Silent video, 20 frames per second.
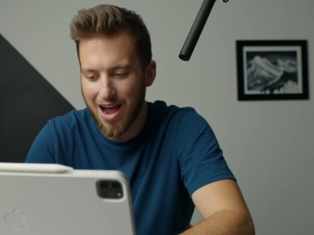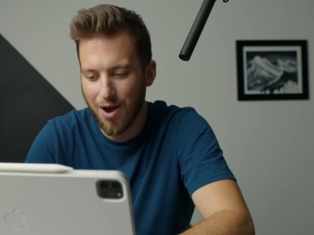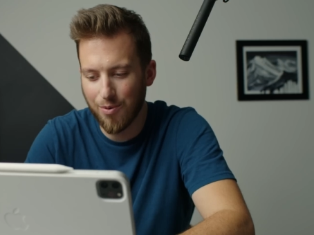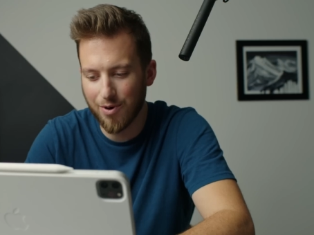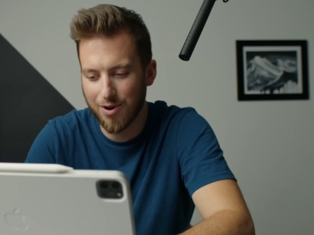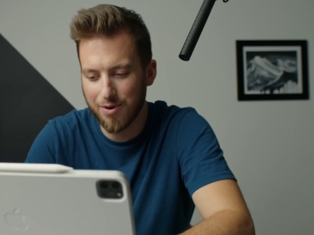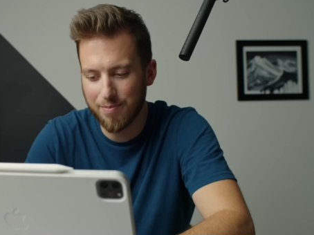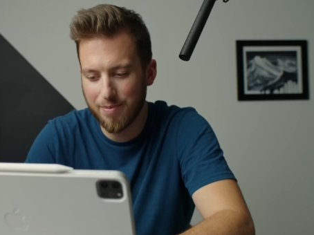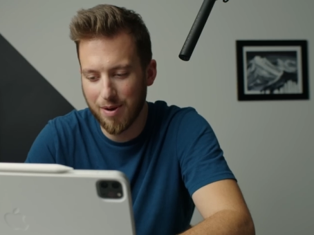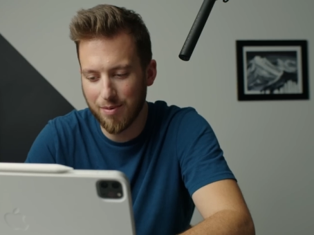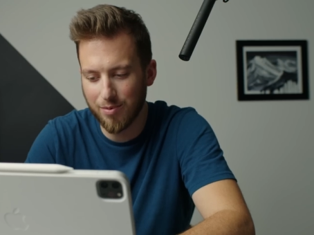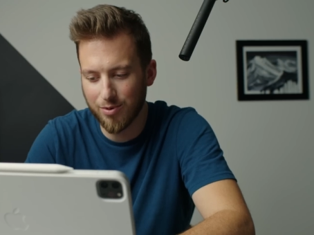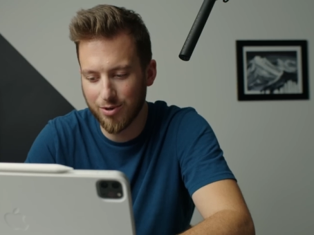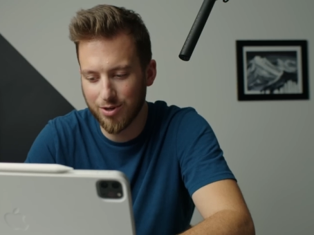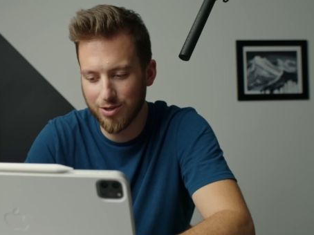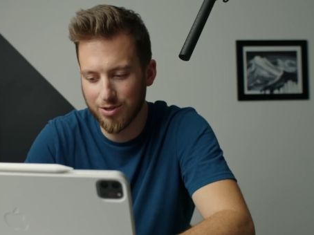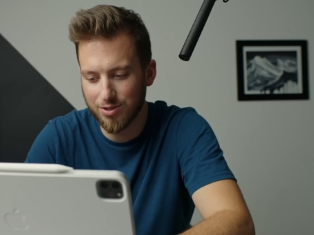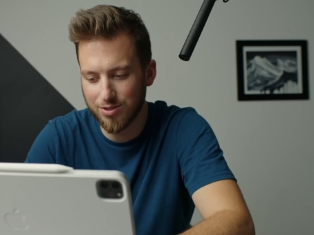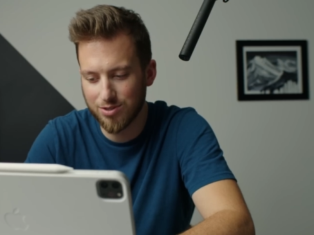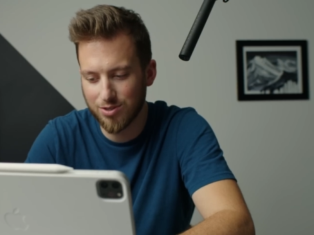I wanna be able
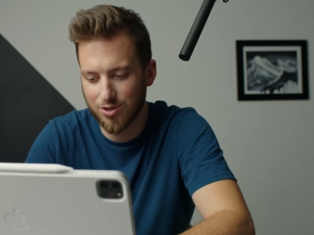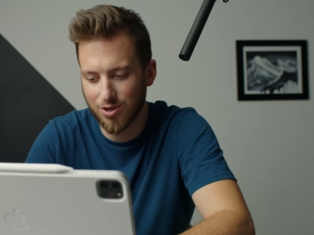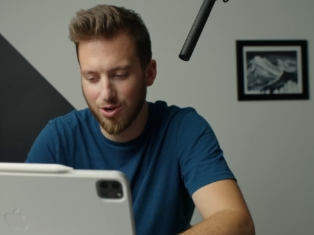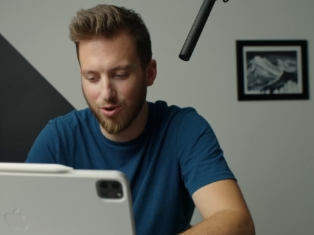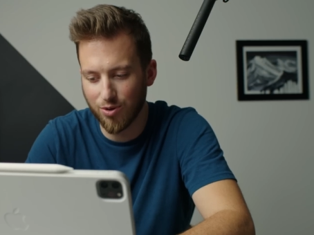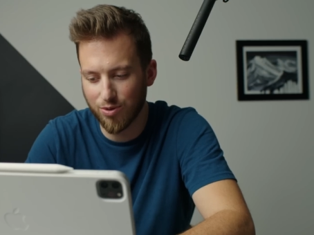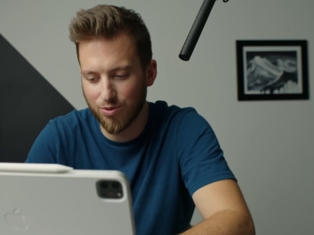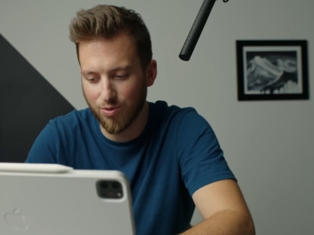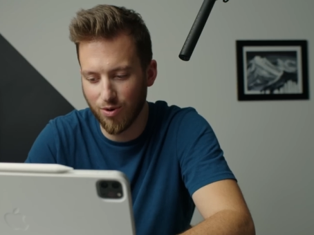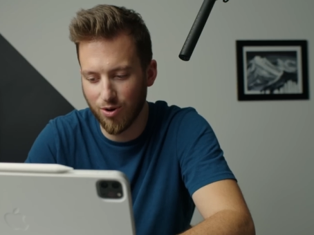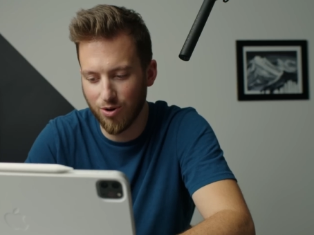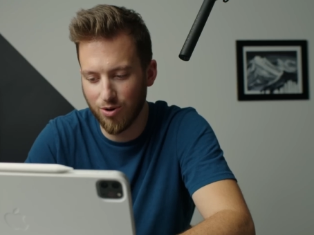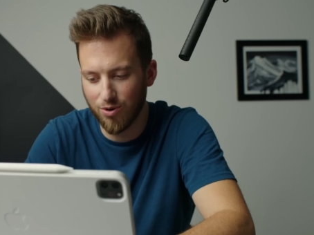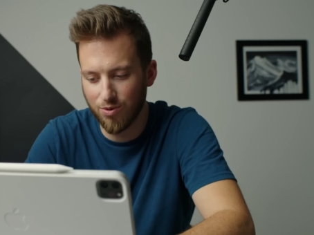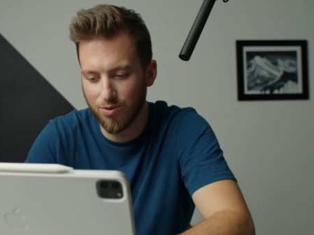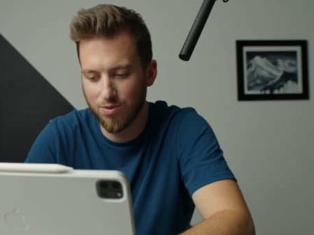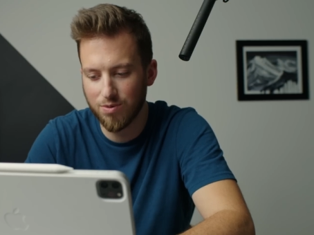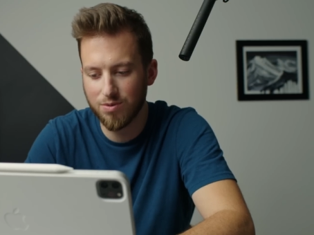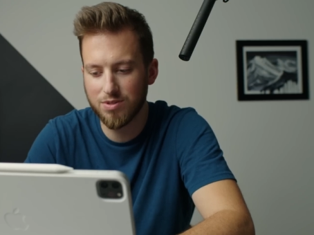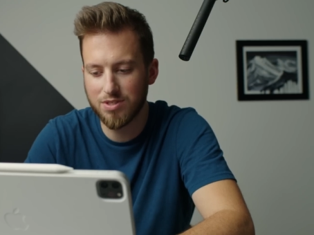to go
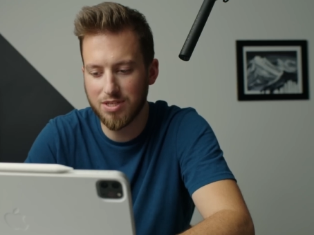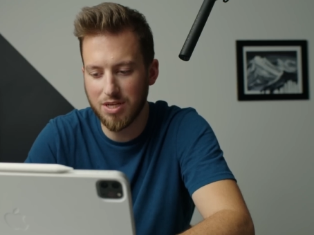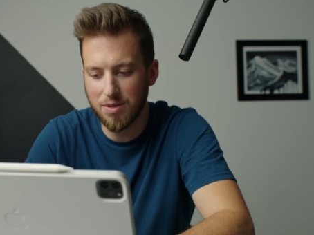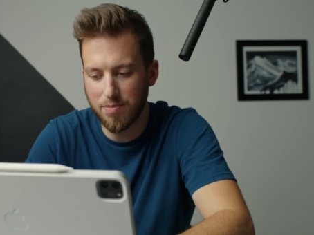through, see